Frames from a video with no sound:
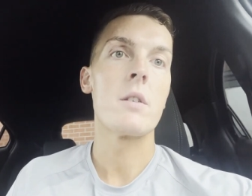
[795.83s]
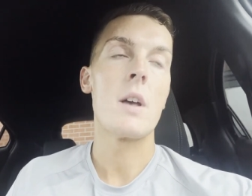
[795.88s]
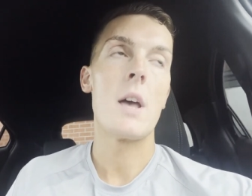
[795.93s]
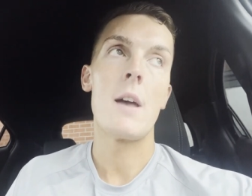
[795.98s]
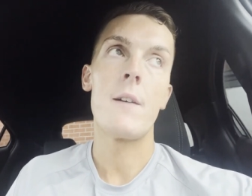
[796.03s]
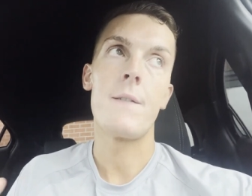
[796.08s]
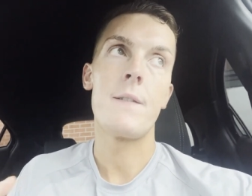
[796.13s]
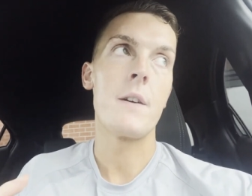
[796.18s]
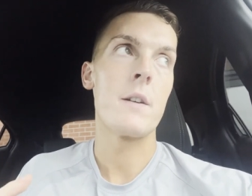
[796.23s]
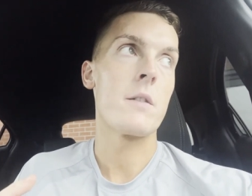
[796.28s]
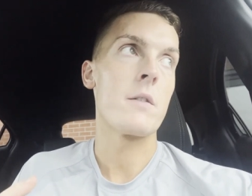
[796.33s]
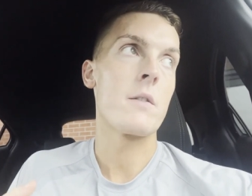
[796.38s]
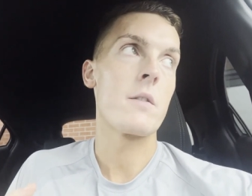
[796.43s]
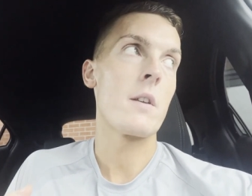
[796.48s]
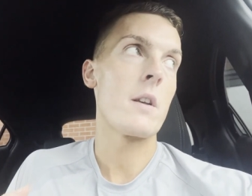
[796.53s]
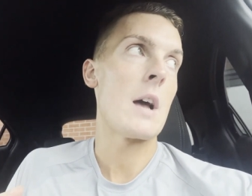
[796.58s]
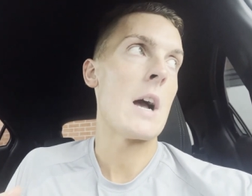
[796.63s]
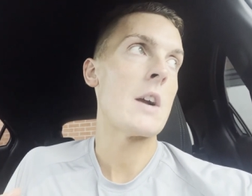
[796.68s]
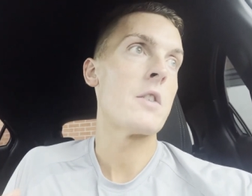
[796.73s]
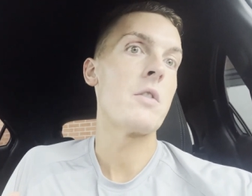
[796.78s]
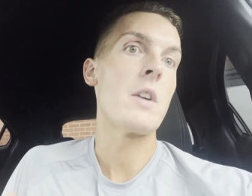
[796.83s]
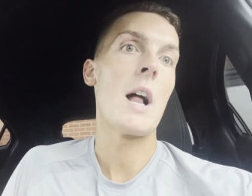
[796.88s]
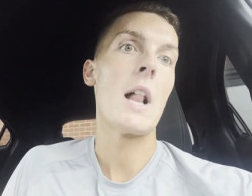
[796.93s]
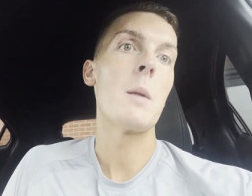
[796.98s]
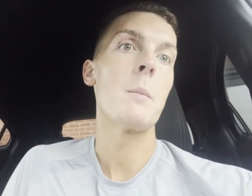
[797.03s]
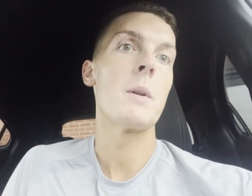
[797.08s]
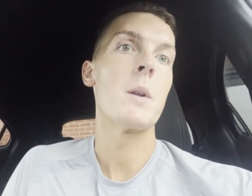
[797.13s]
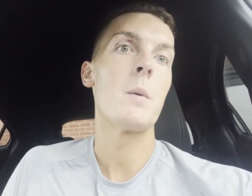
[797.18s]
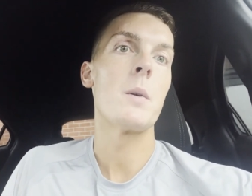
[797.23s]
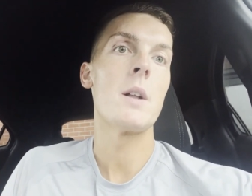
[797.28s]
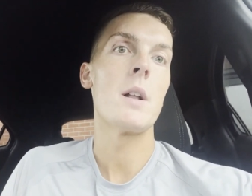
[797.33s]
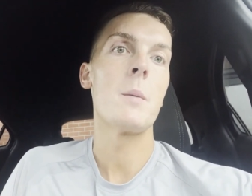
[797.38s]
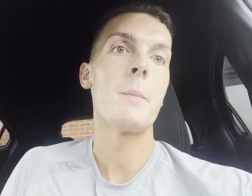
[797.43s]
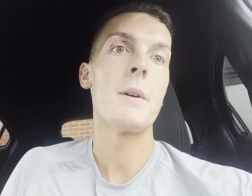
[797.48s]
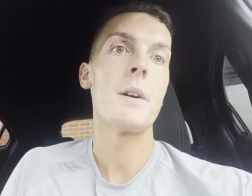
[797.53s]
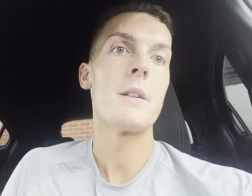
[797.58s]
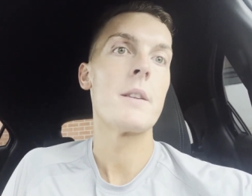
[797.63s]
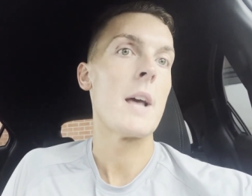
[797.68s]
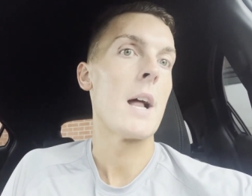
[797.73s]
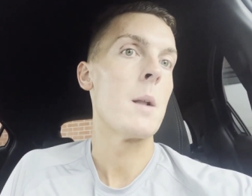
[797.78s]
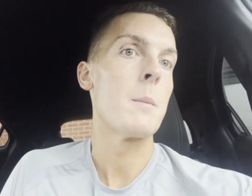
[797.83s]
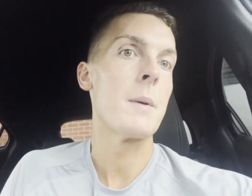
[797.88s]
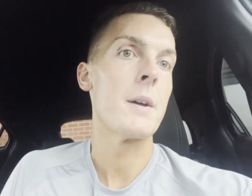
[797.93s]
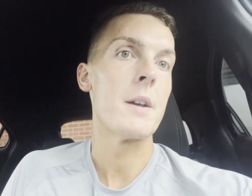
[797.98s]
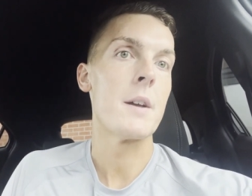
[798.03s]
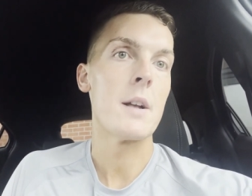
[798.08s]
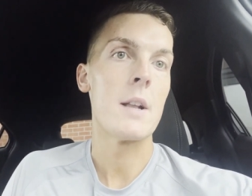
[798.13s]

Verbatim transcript: If it actually helping you a little bit, tell me.